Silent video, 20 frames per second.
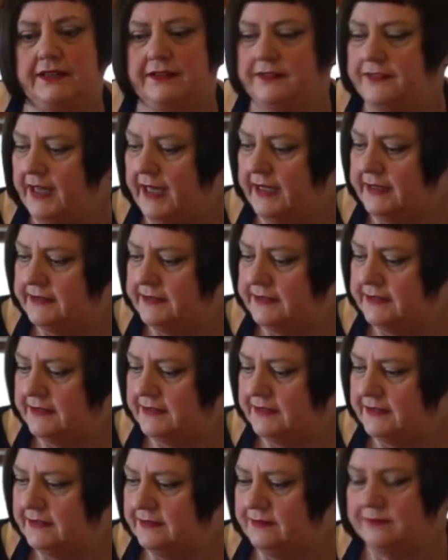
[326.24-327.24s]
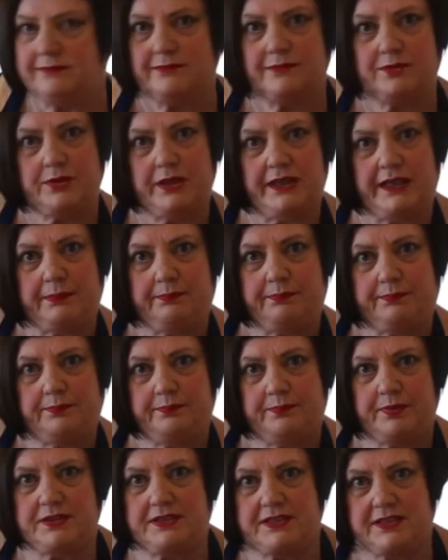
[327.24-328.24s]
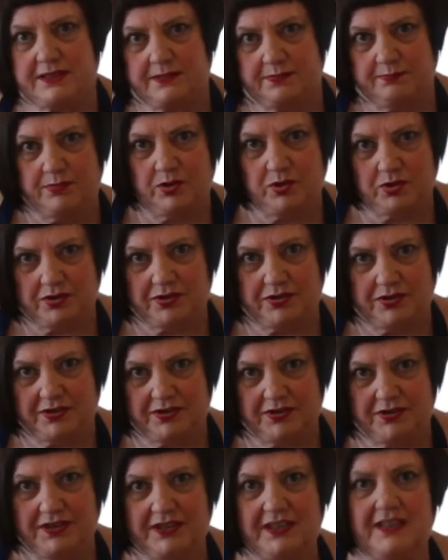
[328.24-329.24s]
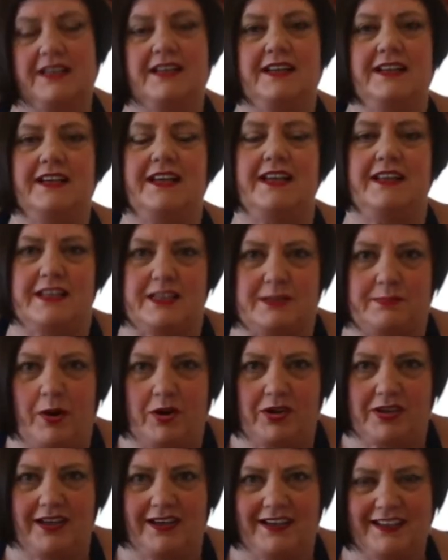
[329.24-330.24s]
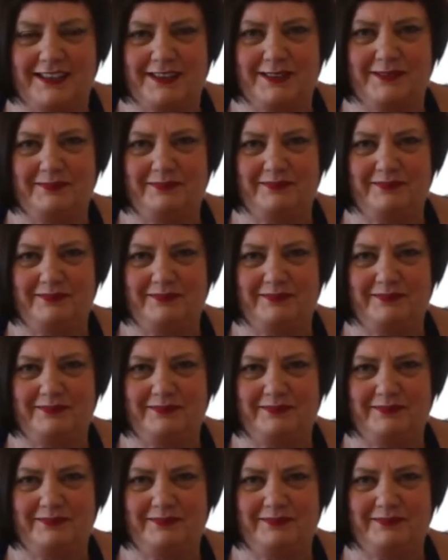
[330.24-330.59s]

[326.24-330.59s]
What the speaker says: that really puts milk in the spotlight.